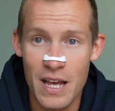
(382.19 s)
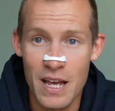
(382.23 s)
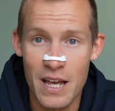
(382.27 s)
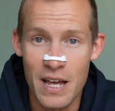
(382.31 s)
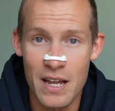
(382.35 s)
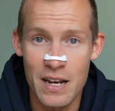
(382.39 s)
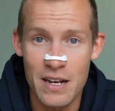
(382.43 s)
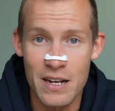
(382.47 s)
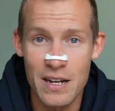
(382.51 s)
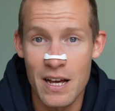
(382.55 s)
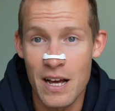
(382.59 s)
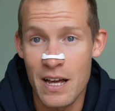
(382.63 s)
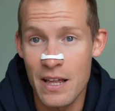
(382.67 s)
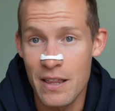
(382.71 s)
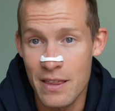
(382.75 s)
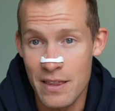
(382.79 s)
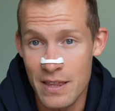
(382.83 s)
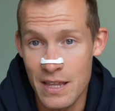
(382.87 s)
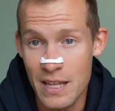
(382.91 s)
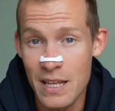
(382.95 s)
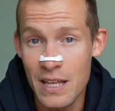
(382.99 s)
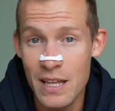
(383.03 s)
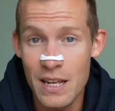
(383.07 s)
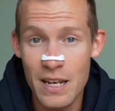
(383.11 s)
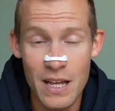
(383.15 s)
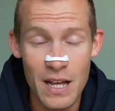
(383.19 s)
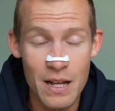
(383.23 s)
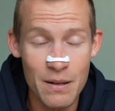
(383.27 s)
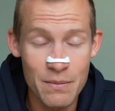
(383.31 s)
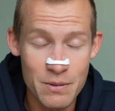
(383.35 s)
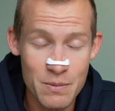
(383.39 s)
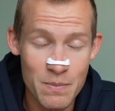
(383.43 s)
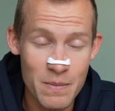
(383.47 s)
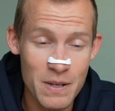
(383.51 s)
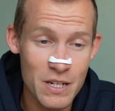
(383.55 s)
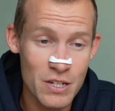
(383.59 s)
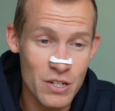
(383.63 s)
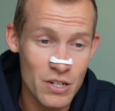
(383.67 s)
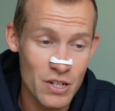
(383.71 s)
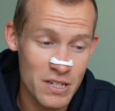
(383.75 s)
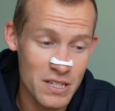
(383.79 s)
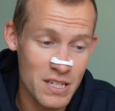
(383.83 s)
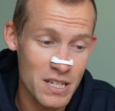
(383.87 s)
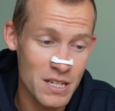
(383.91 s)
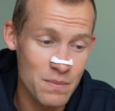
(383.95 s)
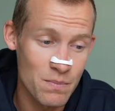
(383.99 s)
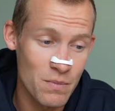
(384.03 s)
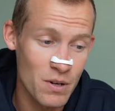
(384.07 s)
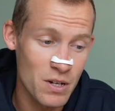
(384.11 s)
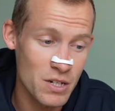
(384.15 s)
And I think it helps me
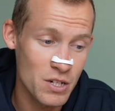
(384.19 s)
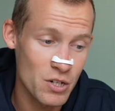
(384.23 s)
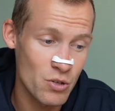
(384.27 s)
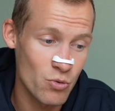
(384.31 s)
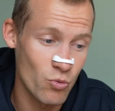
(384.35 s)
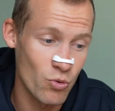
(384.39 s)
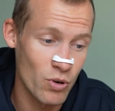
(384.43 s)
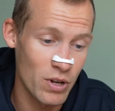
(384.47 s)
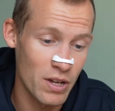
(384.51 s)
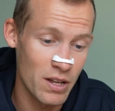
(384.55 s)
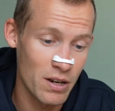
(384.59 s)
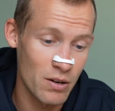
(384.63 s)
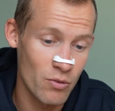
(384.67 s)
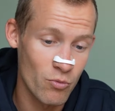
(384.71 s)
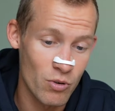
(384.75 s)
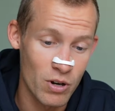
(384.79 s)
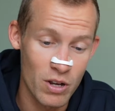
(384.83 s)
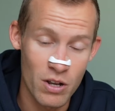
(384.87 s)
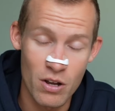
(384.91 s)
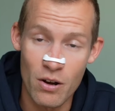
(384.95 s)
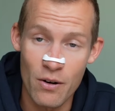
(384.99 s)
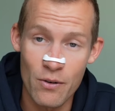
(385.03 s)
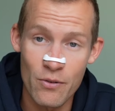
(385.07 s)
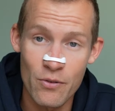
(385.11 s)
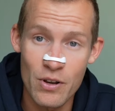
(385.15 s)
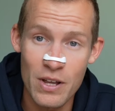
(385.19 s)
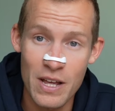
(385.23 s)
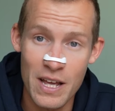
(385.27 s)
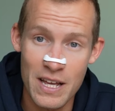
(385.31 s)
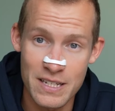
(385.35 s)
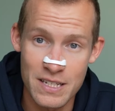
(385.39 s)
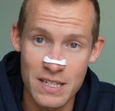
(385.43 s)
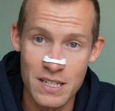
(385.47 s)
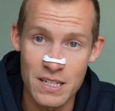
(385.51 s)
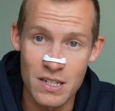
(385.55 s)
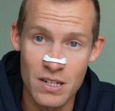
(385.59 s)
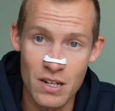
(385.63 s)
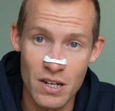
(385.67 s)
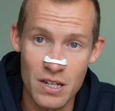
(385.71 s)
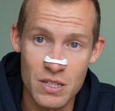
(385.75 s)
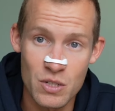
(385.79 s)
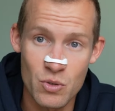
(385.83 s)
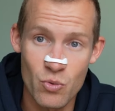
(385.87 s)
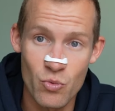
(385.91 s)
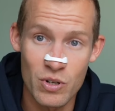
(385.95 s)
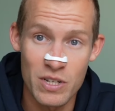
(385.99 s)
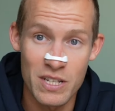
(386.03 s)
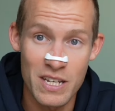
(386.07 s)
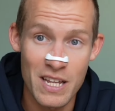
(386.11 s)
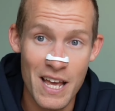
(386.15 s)
just as much with recovery as it
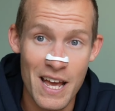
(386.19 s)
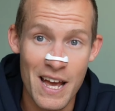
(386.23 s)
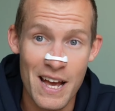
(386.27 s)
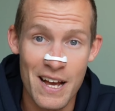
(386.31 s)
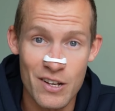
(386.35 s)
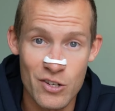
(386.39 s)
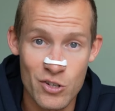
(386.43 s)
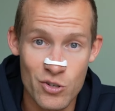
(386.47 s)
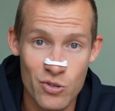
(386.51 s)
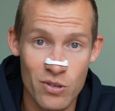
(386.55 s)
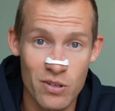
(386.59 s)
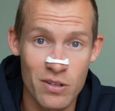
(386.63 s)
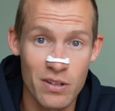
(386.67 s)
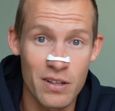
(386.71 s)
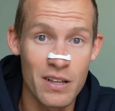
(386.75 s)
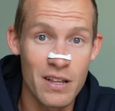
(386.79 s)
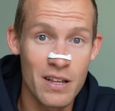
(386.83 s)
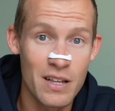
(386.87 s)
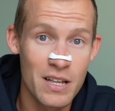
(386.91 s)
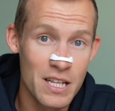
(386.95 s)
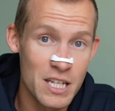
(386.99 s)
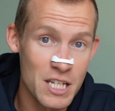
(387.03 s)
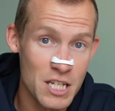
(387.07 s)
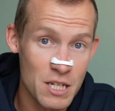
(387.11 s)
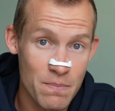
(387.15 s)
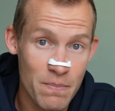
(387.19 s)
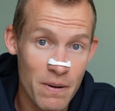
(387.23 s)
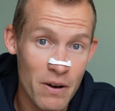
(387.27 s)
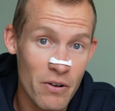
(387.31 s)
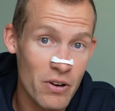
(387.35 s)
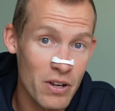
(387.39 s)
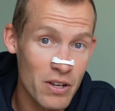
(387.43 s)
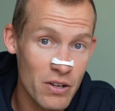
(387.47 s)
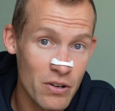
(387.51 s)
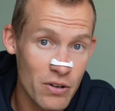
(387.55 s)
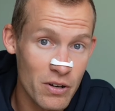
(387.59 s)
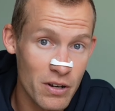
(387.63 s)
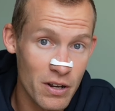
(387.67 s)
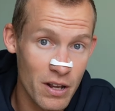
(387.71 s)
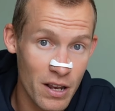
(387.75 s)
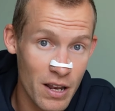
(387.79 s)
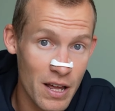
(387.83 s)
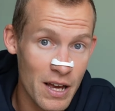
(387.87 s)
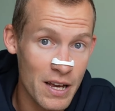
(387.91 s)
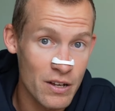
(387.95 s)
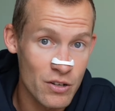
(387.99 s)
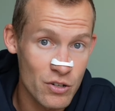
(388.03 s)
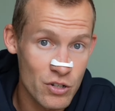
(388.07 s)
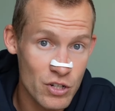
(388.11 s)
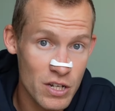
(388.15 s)
does with the actual sparing your
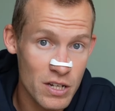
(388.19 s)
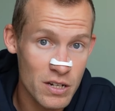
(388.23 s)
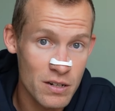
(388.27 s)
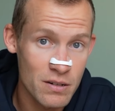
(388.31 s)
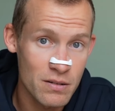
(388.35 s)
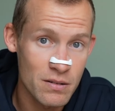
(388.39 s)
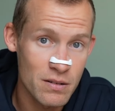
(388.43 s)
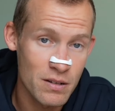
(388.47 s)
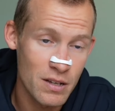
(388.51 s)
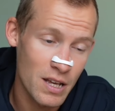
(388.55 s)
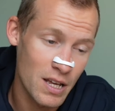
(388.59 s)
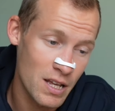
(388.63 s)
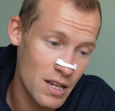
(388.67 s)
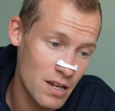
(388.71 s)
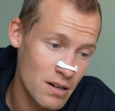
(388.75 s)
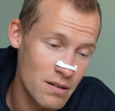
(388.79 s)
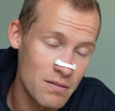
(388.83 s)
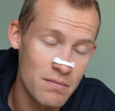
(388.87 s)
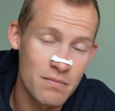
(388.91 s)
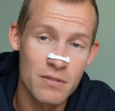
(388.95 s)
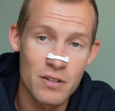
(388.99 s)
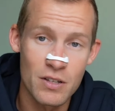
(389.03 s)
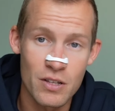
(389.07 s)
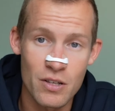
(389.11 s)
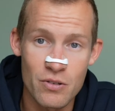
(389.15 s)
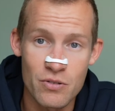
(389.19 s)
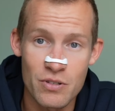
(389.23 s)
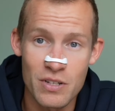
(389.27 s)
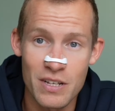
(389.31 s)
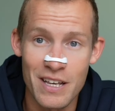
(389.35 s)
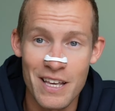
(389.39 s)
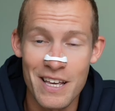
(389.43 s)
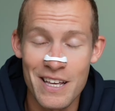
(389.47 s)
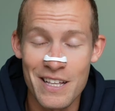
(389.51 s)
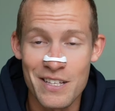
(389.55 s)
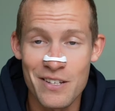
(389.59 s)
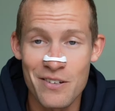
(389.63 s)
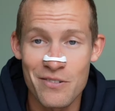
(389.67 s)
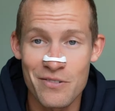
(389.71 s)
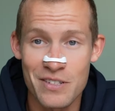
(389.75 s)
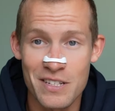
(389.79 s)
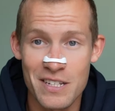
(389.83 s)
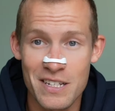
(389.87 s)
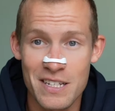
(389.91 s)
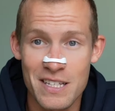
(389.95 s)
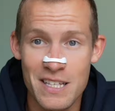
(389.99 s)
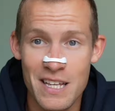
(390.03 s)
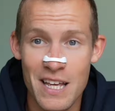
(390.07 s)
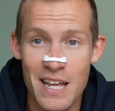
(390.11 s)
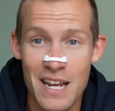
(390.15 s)
glycogen and using ketones
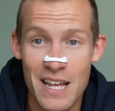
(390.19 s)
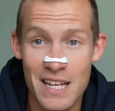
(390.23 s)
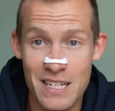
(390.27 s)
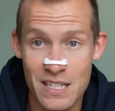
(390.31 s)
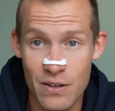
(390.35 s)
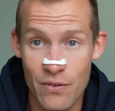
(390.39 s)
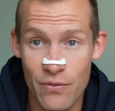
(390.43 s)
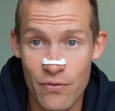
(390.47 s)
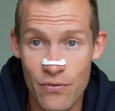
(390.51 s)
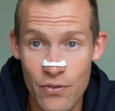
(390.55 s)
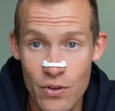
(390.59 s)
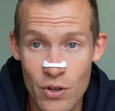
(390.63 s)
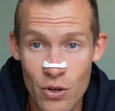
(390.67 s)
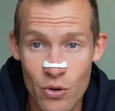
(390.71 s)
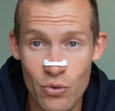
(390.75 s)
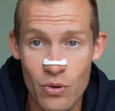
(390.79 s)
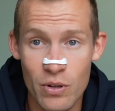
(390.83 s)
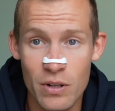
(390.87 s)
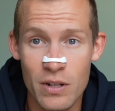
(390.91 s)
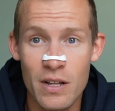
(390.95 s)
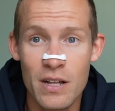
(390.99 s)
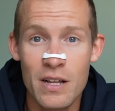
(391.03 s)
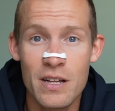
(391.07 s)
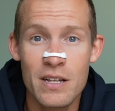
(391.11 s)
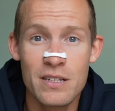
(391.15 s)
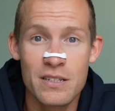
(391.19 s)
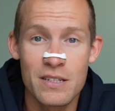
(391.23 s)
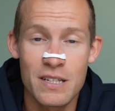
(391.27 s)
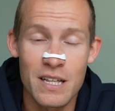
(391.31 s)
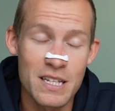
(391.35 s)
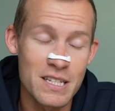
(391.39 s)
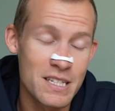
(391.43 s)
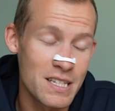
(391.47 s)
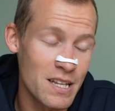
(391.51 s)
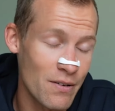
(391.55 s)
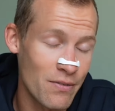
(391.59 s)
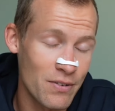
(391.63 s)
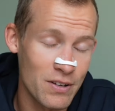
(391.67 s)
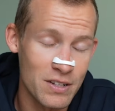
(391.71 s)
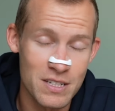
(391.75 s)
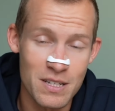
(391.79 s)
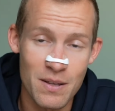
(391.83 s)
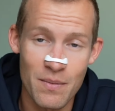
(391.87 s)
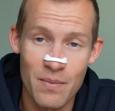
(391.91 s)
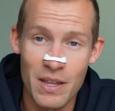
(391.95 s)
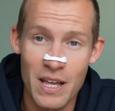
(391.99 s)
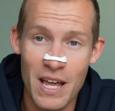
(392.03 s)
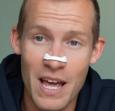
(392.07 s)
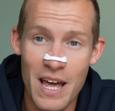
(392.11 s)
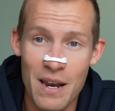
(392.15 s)
instead as a fuel. So that's definitely
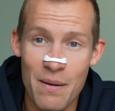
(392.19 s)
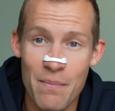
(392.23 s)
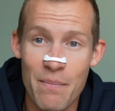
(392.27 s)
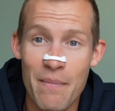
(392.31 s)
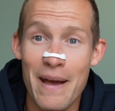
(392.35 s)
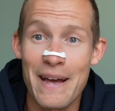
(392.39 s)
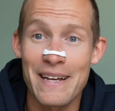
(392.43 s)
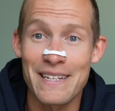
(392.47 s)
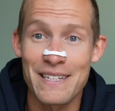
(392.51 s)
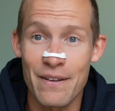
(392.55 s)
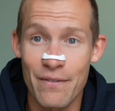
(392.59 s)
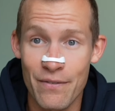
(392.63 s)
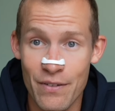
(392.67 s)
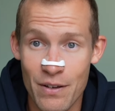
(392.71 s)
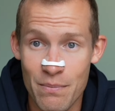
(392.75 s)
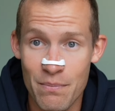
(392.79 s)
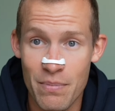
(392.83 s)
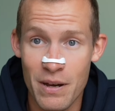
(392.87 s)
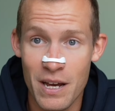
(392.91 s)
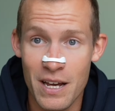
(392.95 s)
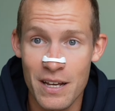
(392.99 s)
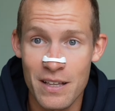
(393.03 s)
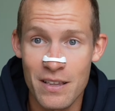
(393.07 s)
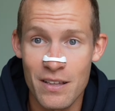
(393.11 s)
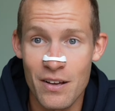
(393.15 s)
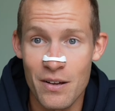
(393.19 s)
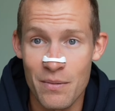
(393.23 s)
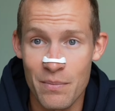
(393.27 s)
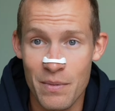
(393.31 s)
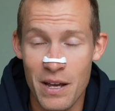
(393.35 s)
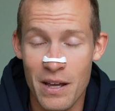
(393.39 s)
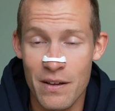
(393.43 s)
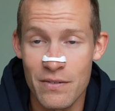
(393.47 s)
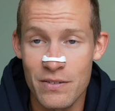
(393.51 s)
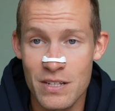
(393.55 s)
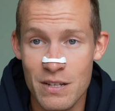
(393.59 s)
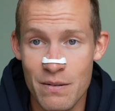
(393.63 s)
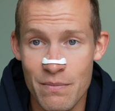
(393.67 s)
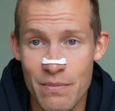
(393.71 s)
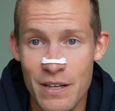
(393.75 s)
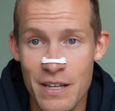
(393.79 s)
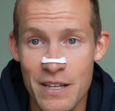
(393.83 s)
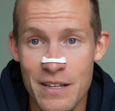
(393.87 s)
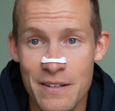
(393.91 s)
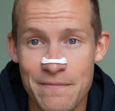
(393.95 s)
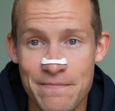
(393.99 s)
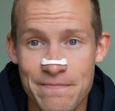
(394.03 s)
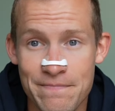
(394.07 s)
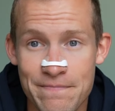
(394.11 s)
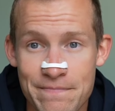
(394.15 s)
something that had a massive impact on my
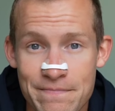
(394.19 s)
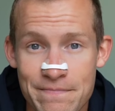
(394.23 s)
FTP.